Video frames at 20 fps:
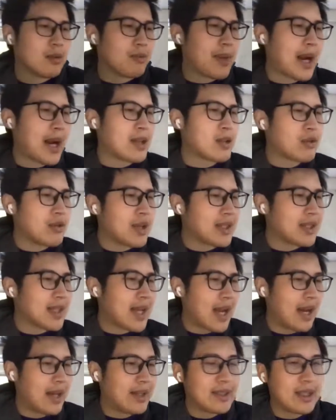by doing
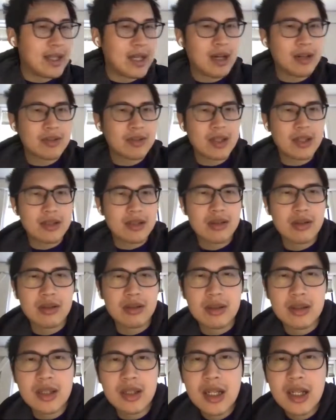that, it allows us
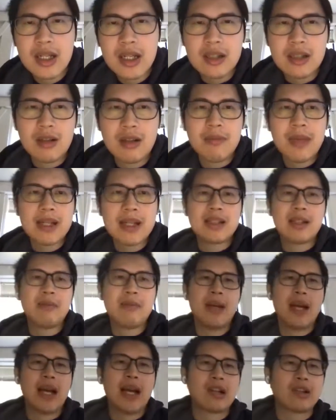to mix
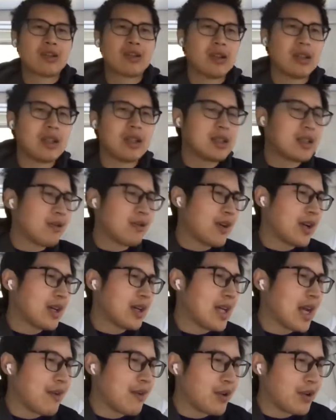and match
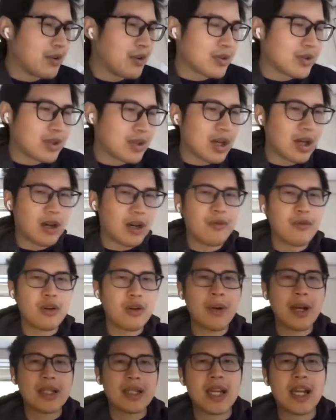different levels of
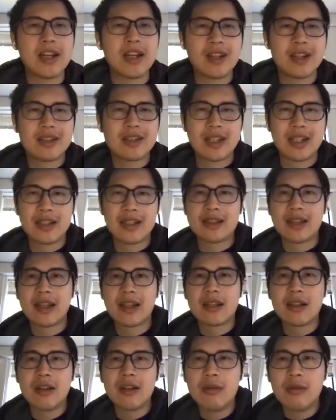representations in a
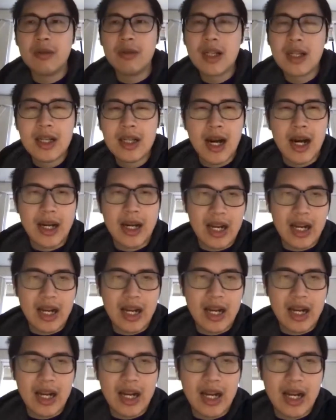single IR
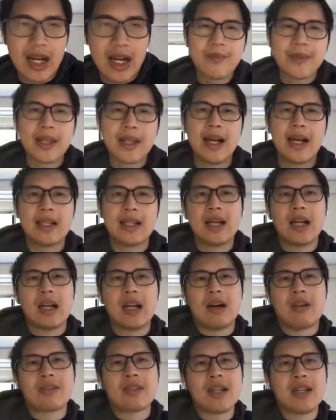module, and
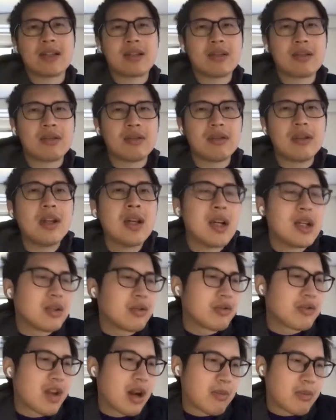allows us to
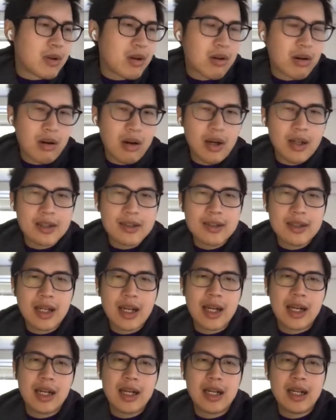do some cross
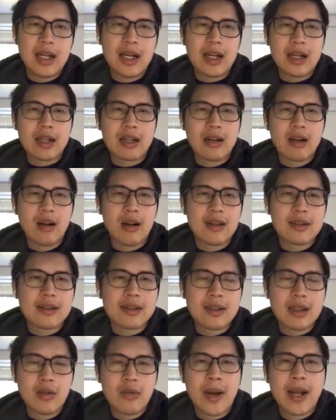
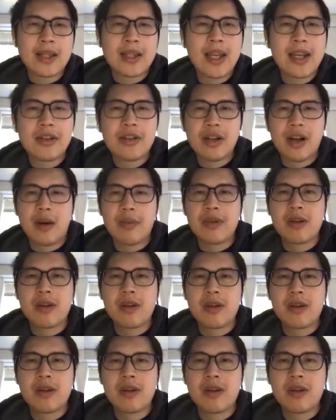representation
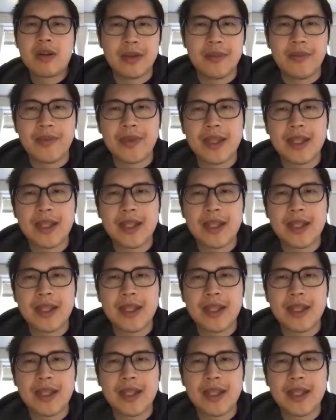optimization.